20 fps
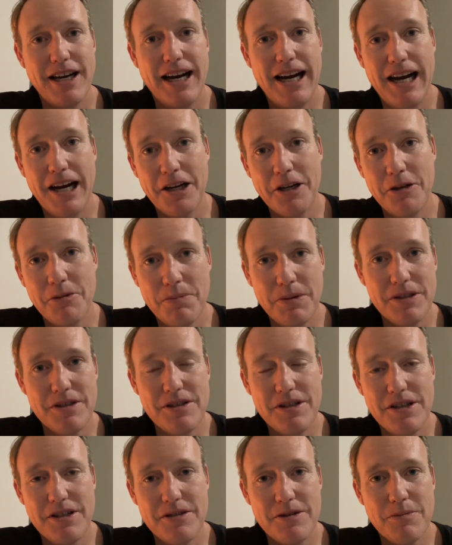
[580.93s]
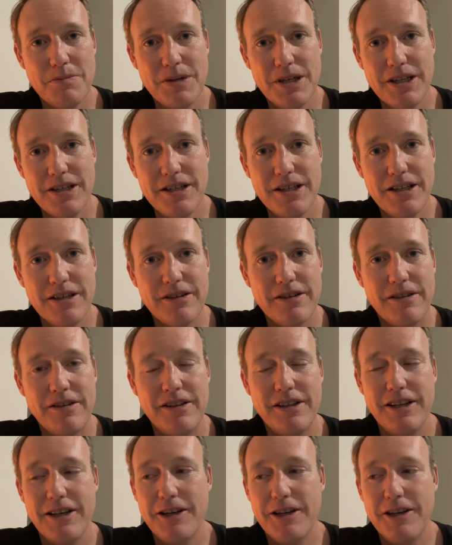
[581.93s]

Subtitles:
Occupancy is a big deal,